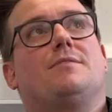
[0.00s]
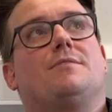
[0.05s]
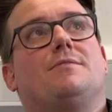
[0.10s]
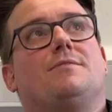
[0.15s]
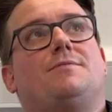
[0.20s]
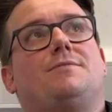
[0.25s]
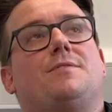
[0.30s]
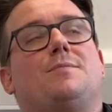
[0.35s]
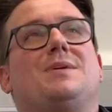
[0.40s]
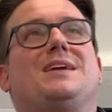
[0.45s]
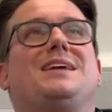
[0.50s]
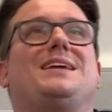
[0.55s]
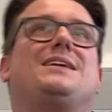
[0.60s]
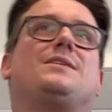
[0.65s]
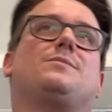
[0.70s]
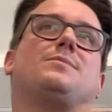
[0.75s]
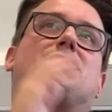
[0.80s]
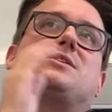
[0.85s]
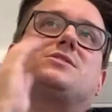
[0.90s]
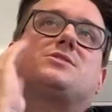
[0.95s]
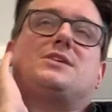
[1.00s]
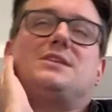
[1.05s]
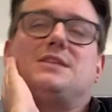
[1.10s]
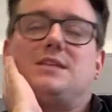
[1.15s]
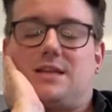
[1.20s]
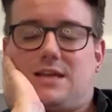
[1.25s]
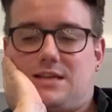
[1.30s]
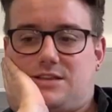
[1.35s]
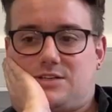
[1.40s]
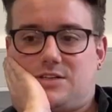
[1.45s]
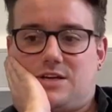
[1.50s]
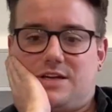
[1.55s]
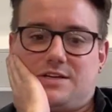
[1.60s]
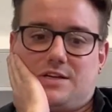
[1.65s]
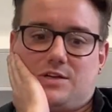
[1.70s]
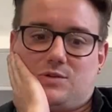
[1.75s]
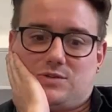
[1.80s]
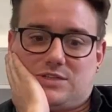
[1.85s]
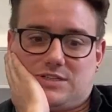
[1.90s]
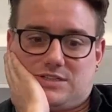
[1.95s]
for me, because I didn't get the
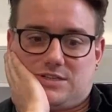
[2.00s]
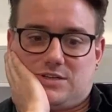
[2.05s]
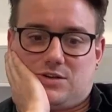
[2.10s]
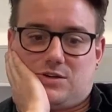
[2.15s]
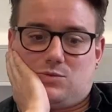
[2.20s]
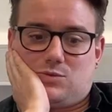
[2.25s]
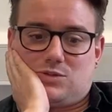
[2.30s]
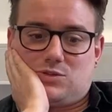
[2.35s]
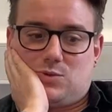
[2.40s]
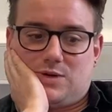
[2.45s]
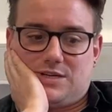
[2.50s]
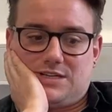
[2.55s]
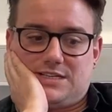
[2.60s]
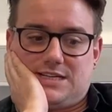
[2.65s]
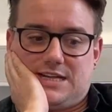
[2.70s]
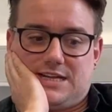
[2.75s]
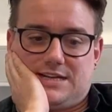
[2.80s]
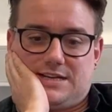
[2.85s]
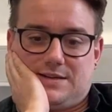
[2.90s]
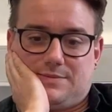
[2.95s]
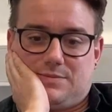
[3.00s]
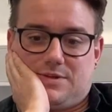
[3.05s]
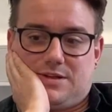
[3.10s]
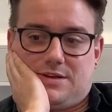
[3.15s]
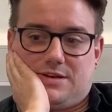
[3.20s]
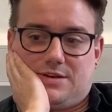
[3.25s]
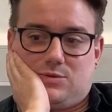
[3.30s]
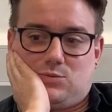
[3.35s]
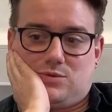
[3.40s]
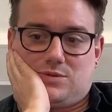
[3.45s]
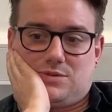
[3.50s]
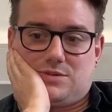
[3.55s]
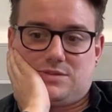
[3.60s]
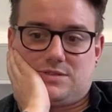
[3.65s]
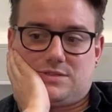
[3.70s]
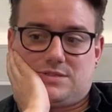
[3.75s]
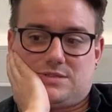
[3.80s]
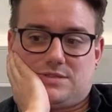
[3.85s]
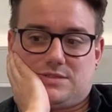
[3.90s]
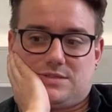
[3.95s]
diagnosis till I was 28, and it
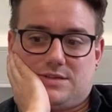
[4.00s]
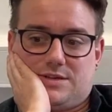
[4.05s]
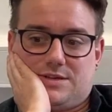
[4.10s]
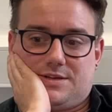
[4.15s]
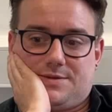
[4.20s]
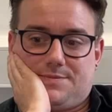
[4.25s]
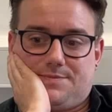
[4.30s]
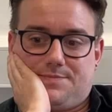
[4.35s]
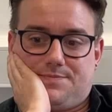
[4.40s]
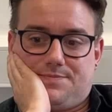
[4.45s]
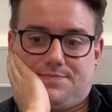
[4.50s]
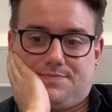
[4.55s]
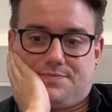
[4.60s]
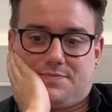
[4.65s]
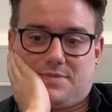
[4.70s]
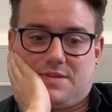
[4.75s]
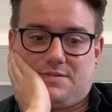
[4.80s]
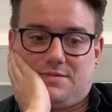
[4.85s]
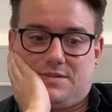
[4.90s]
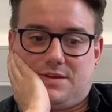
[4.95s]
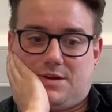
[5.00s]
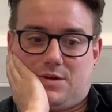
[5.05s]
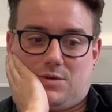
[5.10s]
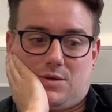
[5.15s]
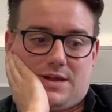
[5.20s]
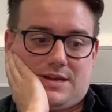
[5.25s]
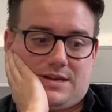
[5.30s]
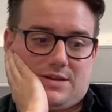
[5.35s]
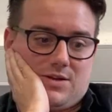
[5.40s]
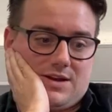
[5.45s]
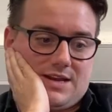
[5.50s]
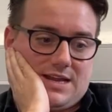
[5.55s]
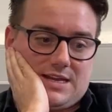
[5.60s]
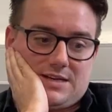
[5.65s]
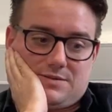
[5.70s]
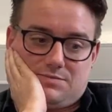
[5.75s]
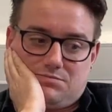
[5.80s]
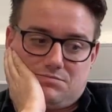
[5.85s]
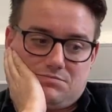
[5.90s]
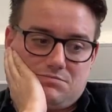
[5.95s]
was, I'd
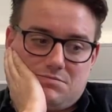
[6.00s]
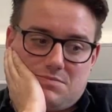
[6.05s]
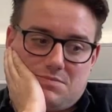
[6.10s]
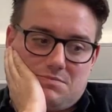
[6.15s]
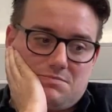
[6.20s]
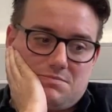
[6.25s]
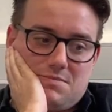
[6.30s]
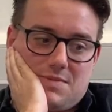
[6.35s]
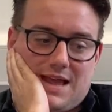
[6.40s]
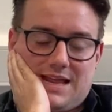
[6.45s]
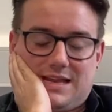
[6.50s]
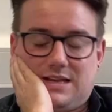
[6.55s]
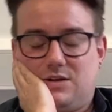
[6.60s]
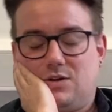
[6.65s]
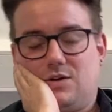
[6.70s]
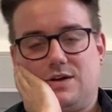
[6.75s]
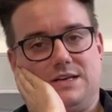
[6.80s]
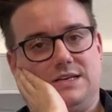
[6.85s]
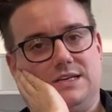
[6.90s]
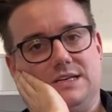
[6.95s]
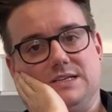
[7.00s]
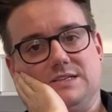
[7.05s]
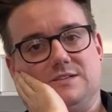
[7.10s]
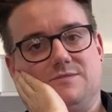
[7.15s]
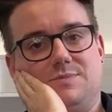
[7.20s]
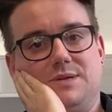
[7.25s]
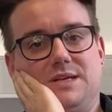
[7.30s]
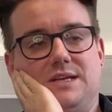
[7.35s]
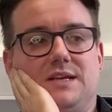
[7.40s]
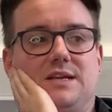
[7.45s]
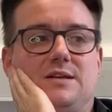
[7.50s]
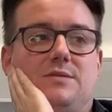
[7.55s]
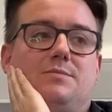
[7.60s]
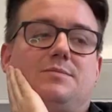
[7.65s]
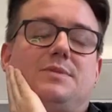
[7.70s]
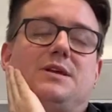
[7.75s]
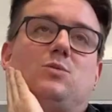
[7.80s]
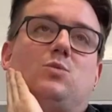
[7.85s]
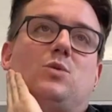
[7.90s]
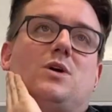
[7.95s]
had 8-9 years of
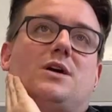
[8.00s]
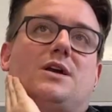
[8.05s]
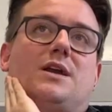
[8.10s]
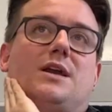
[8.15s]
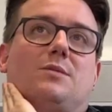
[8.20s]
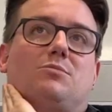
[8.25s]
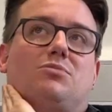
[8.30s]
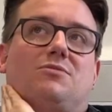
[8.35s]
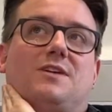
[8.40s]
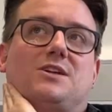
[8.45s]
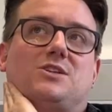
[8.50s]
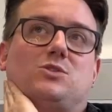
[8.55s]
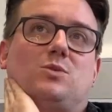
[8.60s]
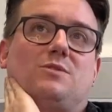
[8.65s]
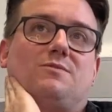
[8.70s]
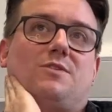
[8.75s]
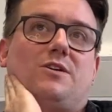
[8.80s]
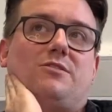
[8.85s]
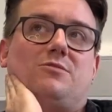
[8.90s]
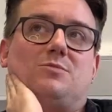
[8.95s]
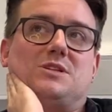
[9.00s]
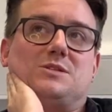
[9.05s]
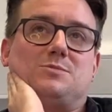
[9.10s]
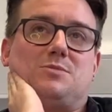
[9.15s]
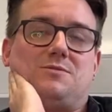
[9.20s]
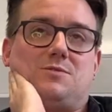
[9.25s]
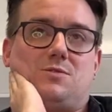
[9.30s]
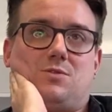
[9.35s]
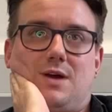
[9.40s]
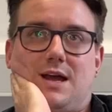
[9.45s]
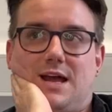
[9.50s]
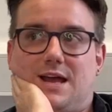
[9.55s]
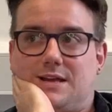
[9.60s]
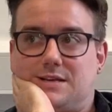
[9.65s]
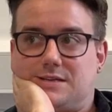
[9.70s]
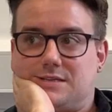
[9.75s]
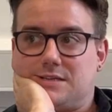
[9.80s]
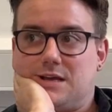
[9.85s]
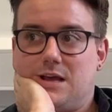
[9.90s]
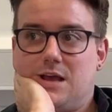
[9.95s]
working in professional environments
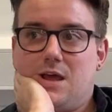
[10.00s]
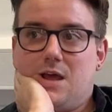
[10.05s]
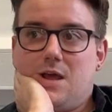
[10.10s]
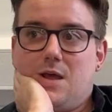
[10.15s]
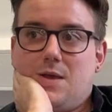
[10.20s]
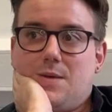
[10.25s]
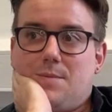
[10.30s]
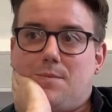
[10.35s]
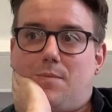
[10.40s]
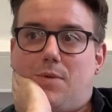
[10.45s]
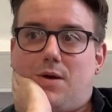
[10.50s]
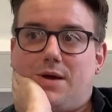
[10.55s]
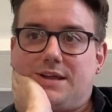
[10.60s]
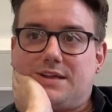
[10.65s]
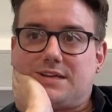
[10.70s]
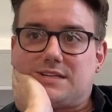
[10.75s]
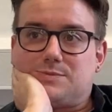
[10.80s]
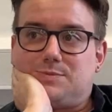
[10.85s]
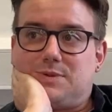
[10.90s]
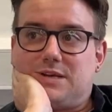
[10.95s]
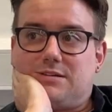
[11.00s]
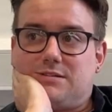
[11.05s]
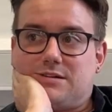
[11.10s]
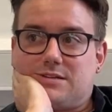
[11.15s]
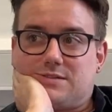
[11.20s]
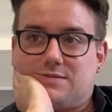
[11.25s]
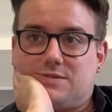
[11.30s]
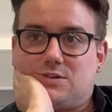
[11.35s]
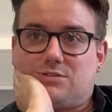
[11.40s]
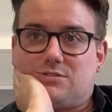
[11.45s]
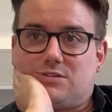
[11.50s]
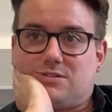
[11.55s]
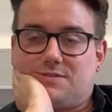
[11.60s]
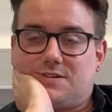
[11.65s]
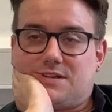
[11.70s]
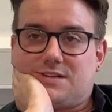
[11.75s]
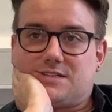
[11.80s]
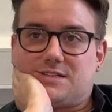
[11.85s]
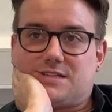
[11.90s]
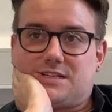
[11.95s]
beforehand. My experience of
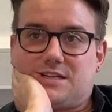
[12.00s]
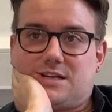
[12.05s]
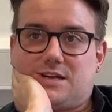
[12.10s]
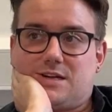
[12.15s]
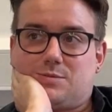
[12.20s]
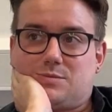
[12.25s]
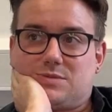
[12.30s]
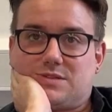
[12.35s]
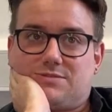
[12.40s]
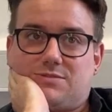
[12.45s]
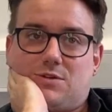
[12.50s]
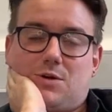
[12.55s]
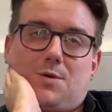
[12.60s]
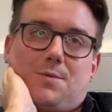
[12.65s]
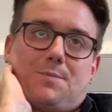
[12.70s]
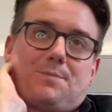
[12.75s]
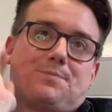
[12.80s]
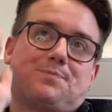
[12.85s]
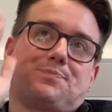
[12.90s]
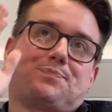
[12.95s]
neurodiversity comes from